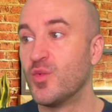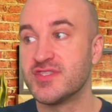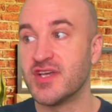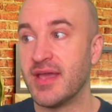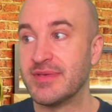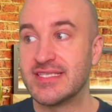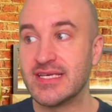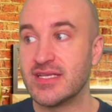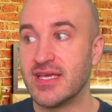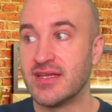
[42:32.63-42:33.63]
What time is
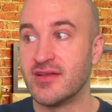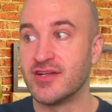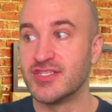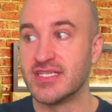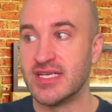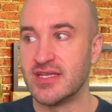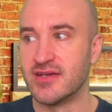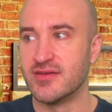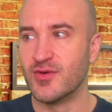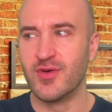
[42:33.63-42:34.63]
it in
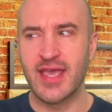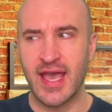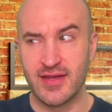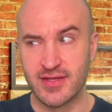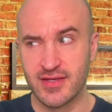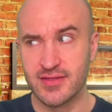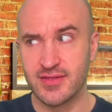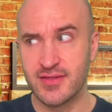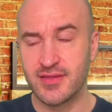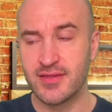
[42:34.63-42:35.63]
Argentina or Canada?
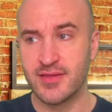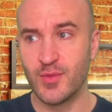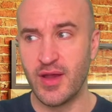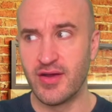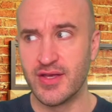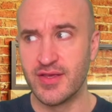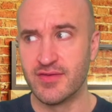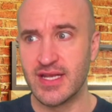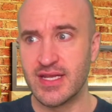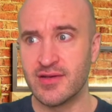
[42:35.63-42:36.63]
Where are you
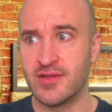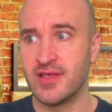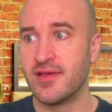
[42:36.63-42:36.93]
right now?